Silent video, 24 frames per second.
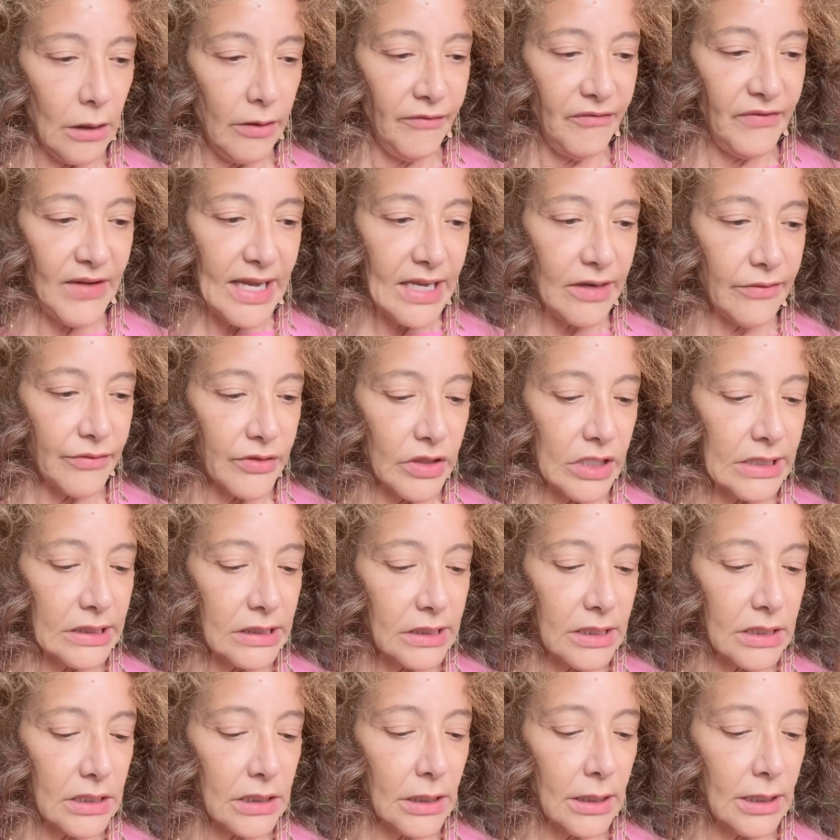
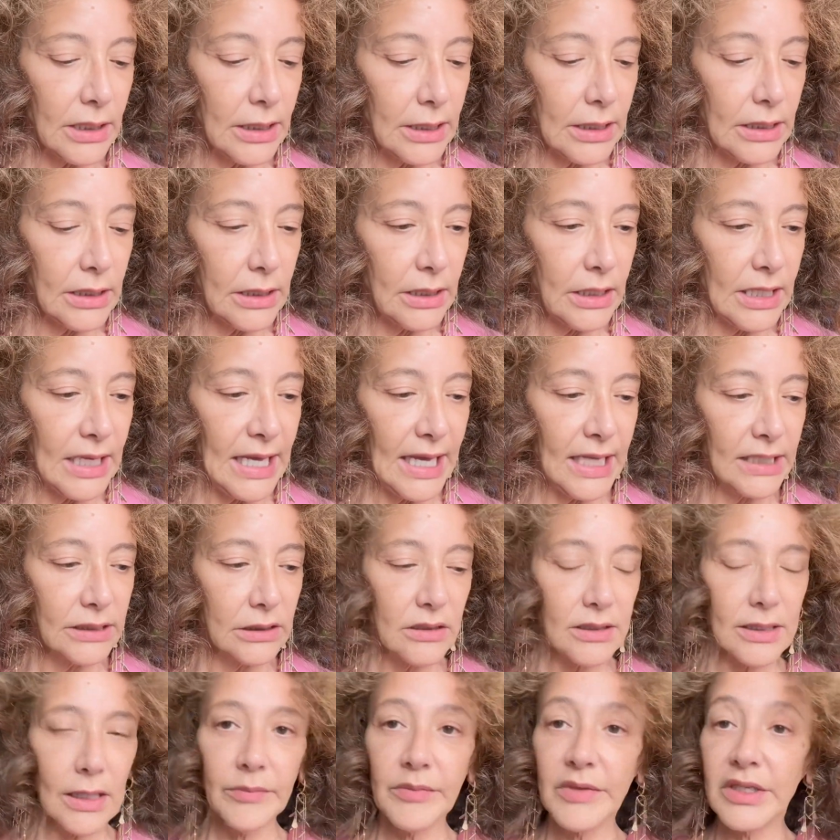favourites and
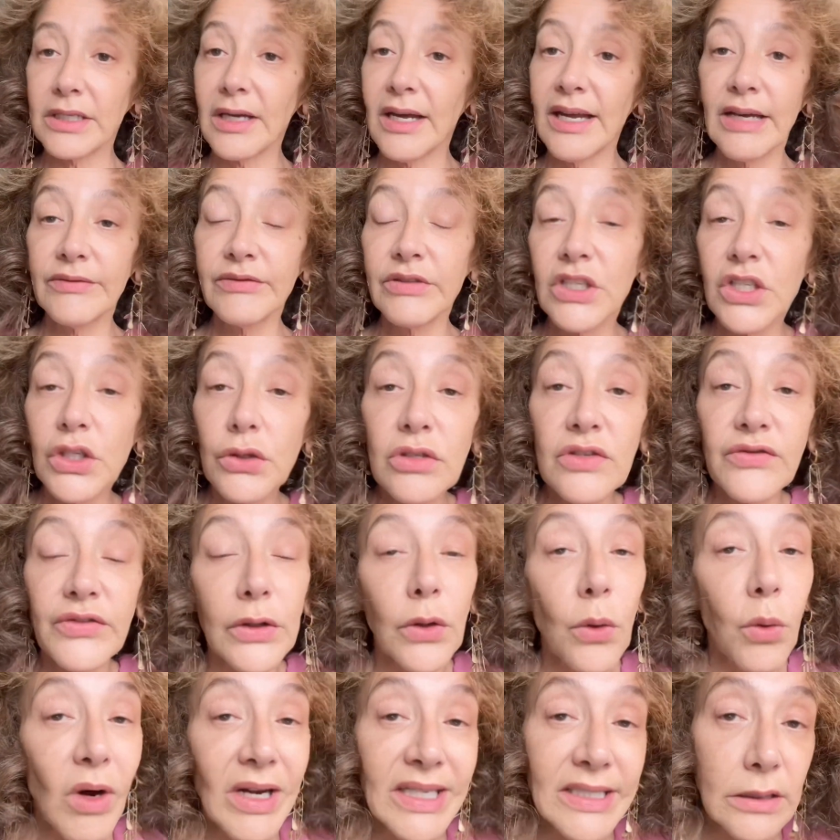some that I haven't used for
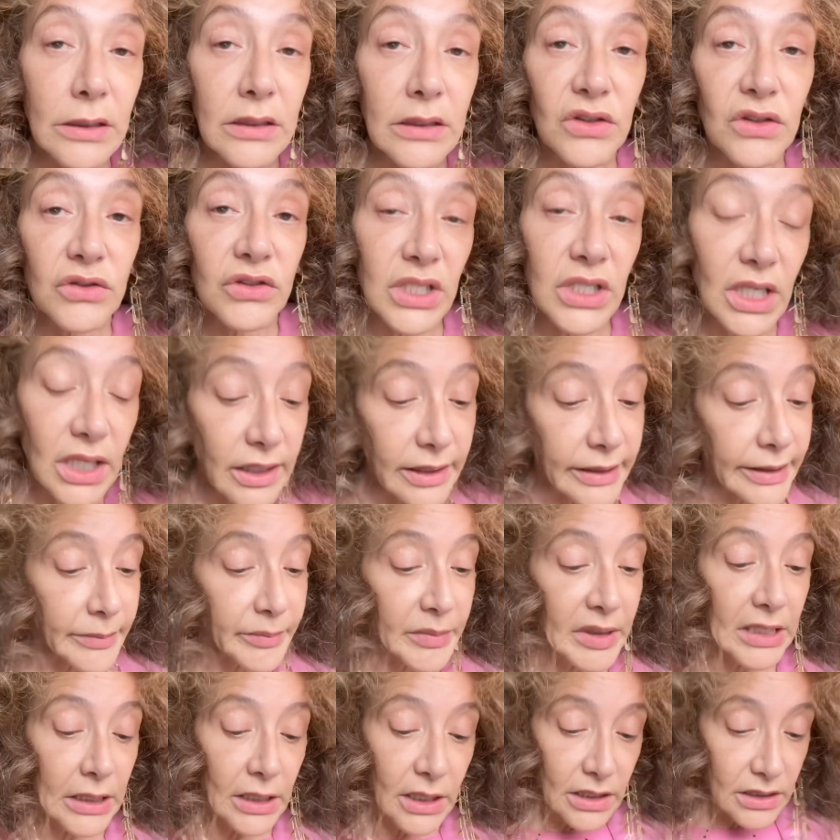quite a long time.
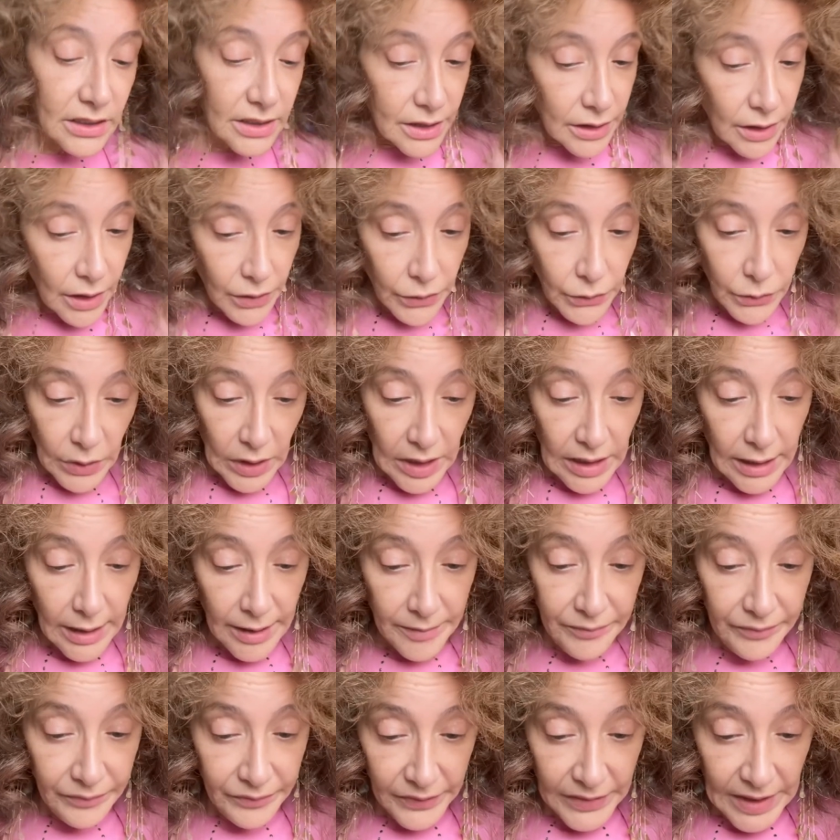So,
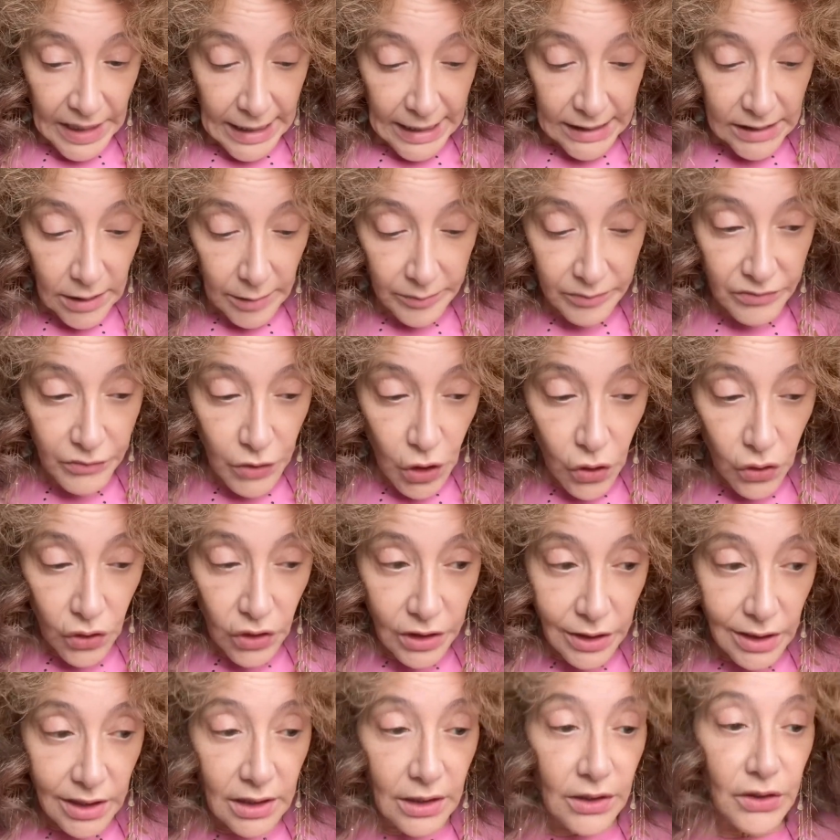and I'm not going
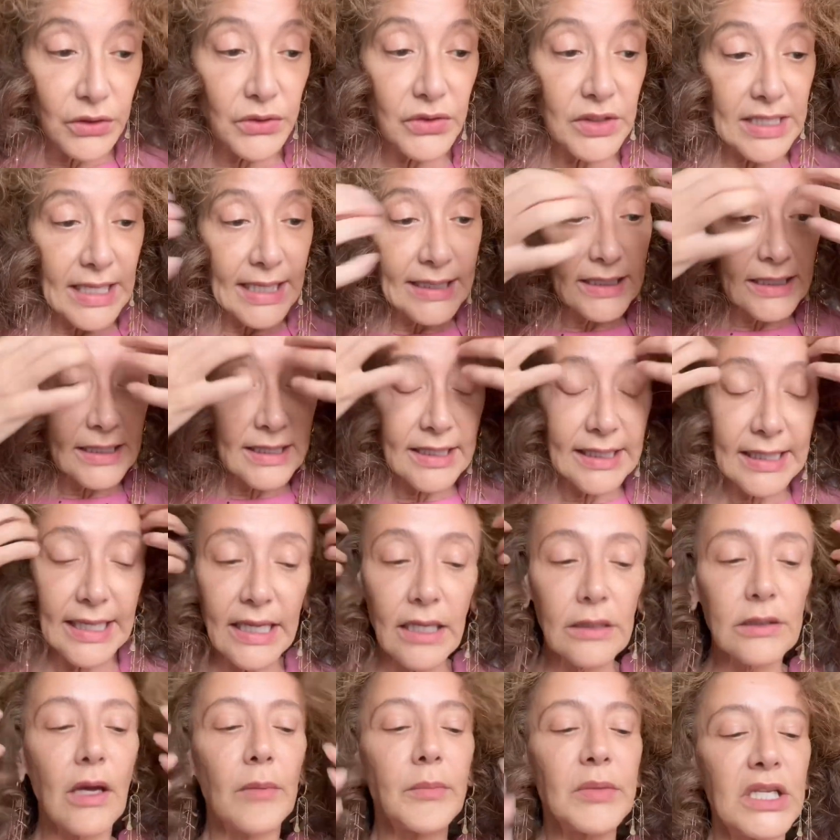to use anything else.
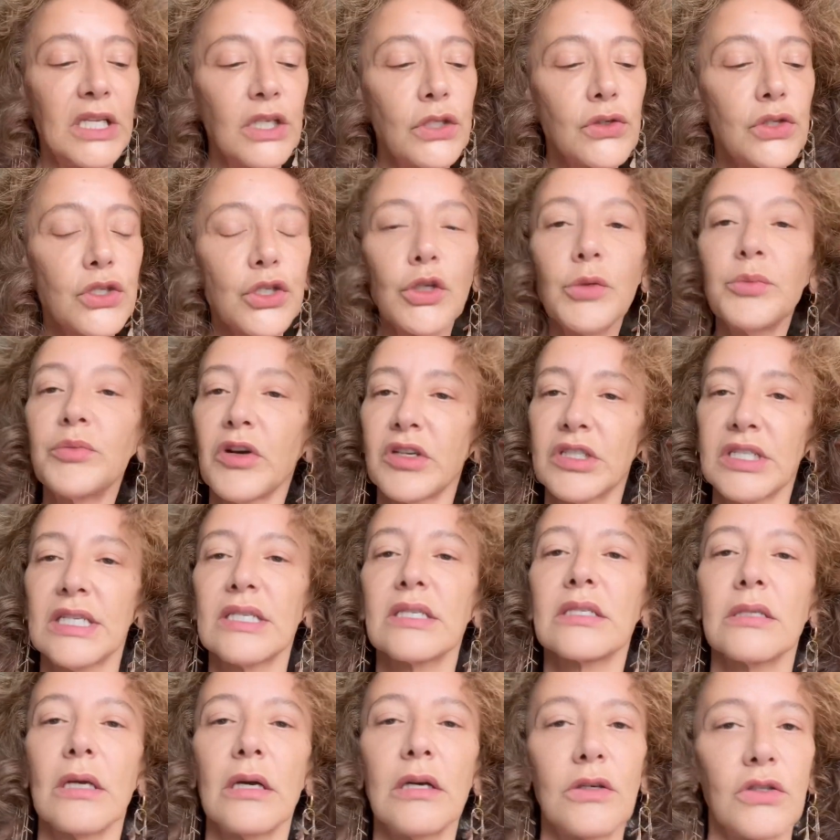I'm going to use two products
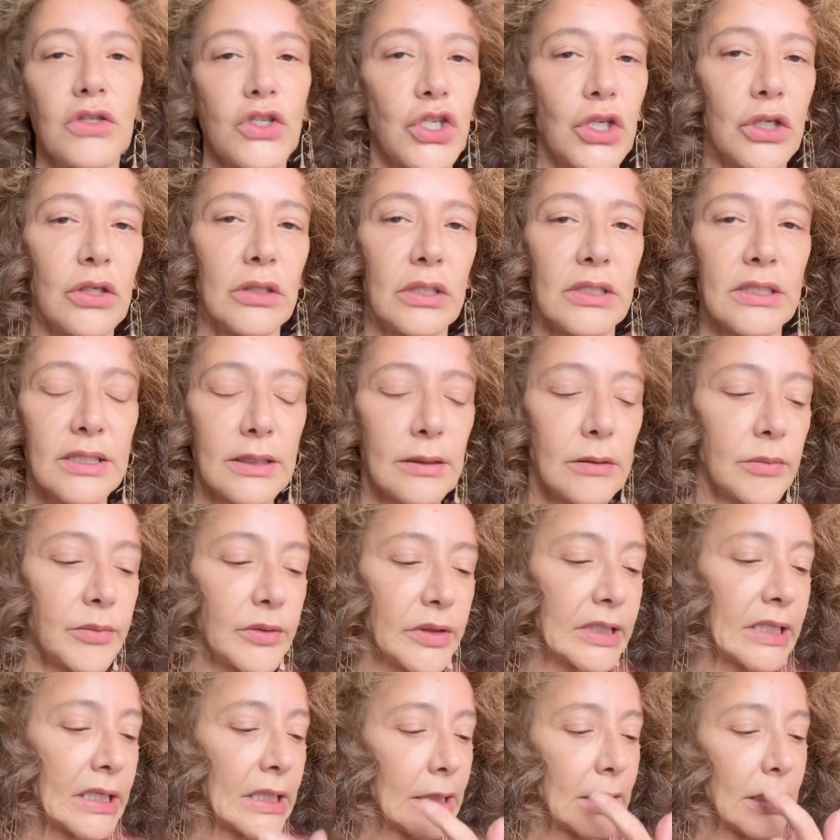that aren't Charlotte
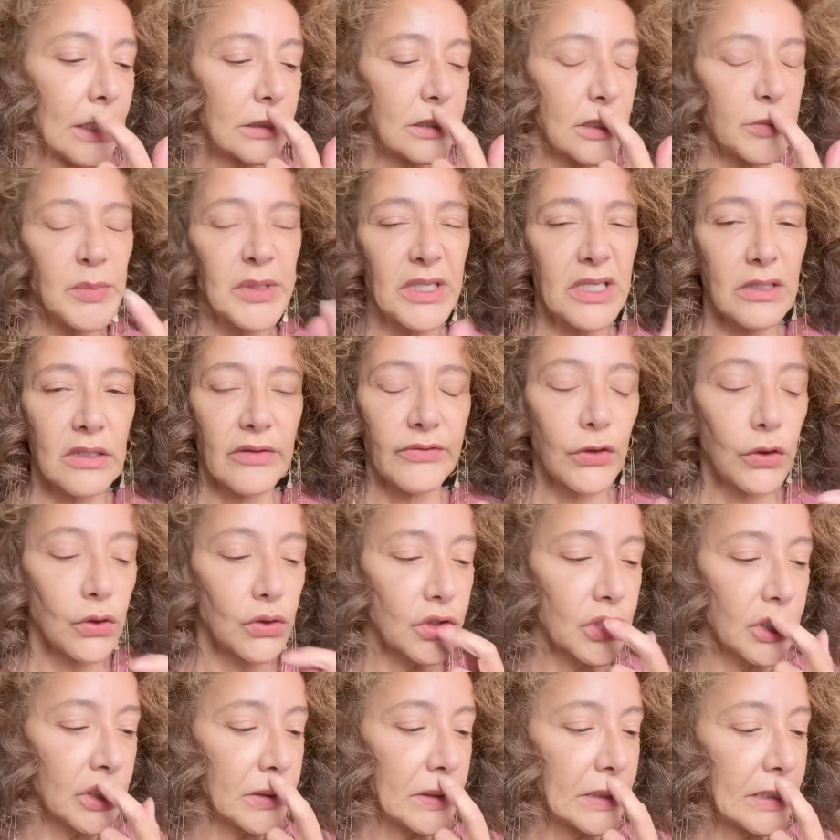Tilbury, just because I've got
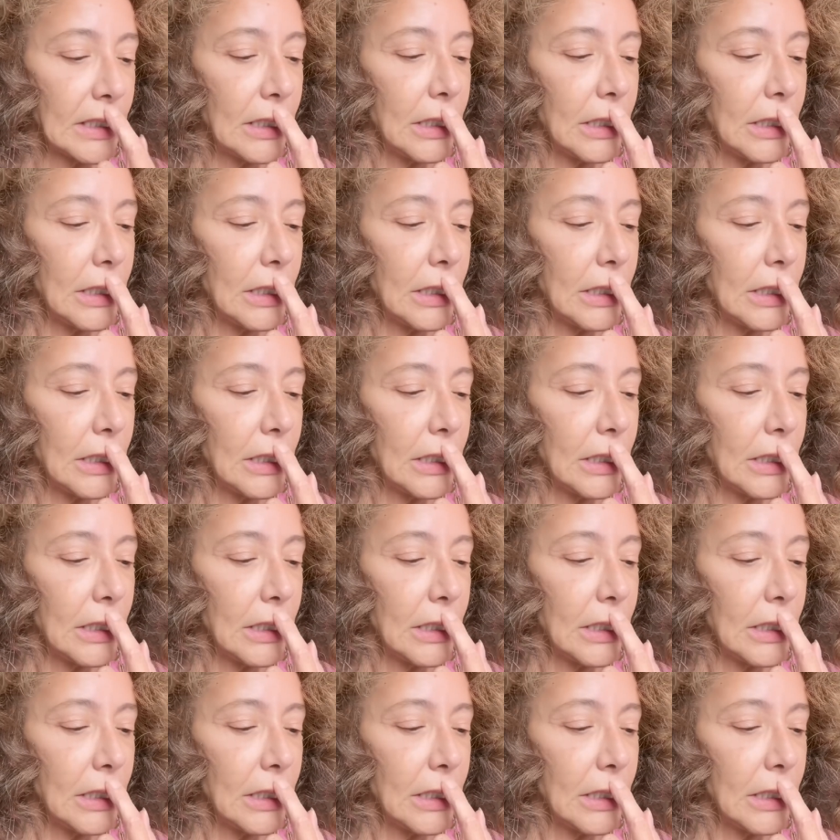to.